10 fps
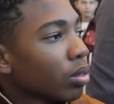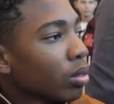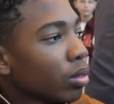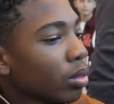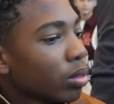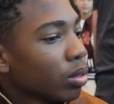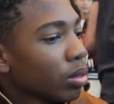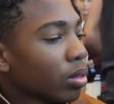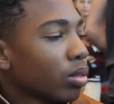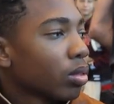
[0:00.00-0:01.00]

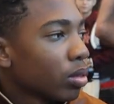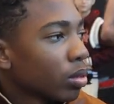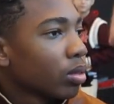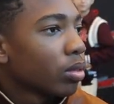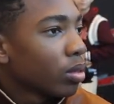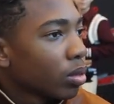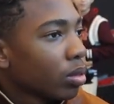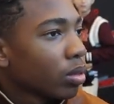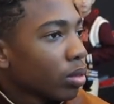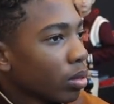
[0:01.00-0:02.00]

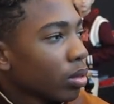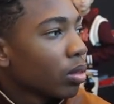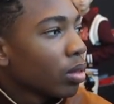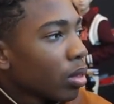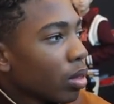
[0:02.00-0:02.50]
(silent)